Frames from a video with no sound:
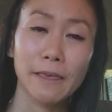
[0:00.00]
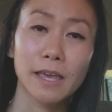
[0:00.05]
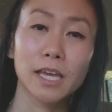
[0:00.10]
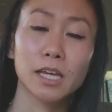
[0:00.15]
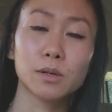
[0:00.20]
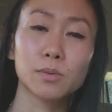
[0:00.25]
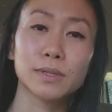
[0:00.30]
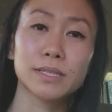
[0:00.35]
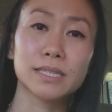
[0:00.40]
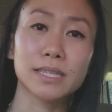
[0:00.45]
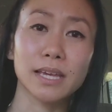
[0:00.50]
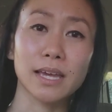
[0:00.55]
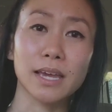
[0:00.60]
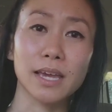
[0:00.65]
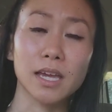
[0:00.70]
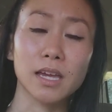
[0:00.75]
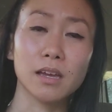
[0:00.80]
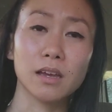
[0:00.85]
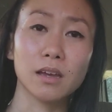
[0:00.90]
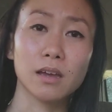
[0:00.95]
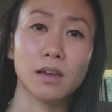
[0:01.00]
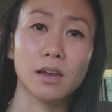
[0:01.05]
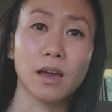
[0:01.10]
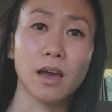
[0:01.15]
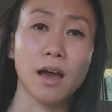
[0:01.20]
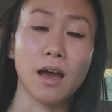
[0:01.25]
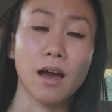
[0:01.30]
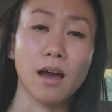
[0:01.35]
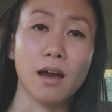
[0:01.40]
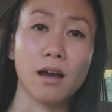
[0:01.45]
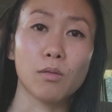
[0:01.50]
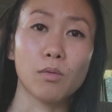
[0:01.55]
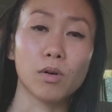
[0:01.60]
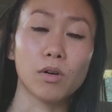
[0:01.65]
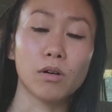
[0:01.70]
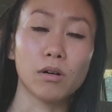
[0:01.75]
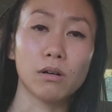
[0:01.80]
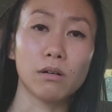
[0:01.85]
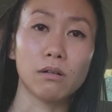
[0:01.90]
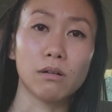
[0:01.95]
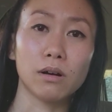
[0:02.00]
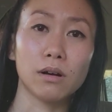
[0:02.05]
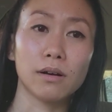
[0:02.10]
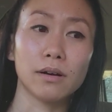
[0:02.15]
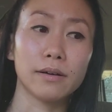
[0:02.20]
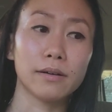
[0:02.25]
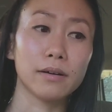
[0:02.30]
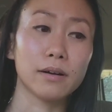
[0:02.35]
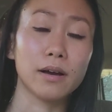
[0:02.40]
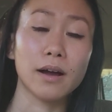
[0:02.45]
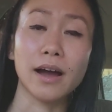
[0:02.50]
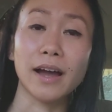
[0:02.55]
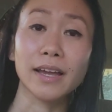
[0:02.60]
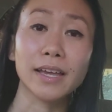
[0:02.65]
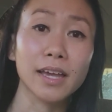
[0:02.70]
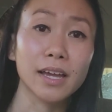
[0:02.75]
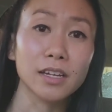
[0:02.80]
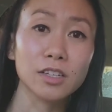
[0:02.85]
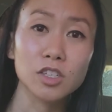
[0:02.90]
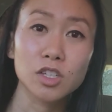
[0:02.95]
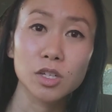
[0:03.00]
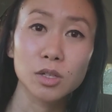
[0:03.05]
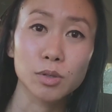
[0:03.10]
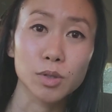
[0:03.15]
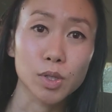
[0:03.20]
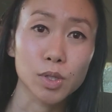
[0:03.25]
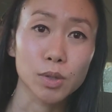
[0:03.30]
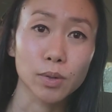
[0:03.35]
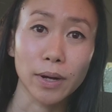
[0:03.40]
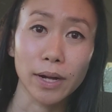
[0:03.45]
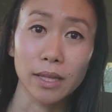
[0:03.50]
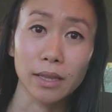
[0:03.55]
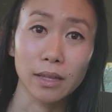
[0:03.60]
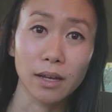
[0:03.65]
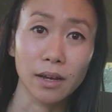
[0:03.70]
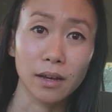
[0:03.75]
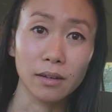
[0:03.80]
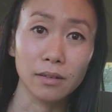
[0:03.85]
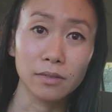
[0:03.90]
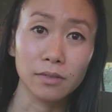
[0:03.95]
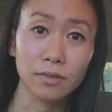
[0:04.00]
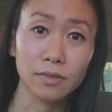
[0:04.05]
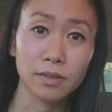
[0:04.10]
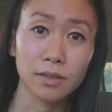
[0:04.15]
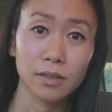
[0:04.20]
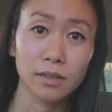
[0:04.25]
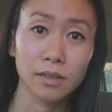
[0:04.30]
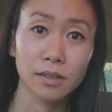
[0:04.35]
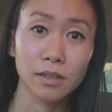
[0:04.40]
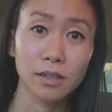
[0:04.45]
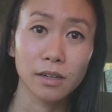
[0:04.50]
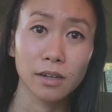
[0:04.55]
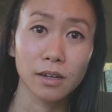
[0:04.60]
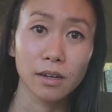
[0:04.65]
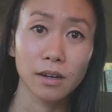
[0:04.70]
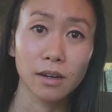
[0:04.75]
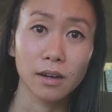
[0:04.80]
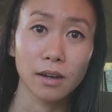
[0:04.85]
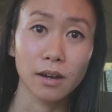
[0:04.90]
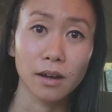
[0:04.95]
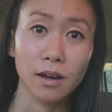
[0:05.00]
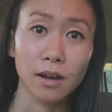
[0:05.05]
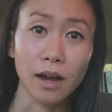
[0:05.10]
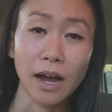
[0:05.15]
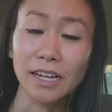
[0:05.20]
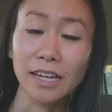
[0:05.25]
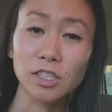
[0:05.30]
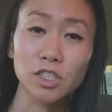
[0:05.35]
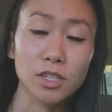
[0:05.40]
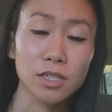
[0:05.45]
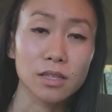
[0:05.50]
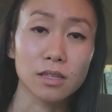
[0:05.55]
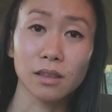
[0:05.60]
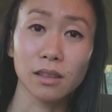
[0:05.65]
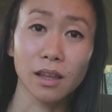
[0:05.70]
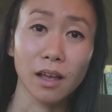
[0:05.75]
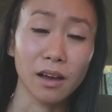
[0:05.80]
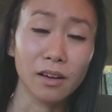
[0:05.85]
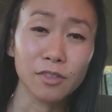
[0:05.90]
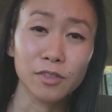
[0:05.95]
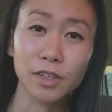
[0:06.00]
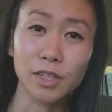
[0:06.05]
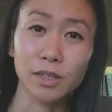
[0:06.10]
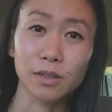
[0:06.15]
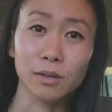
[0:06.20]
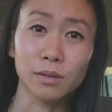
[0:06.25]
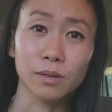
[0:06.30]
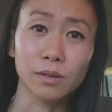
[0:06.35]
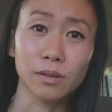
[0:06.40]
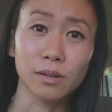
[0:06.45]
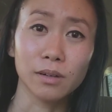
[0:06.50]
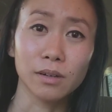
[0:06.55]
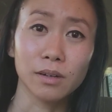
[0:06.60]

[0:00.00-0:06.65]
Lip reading: He would say, "Well, I can't choose who I love. I just love you."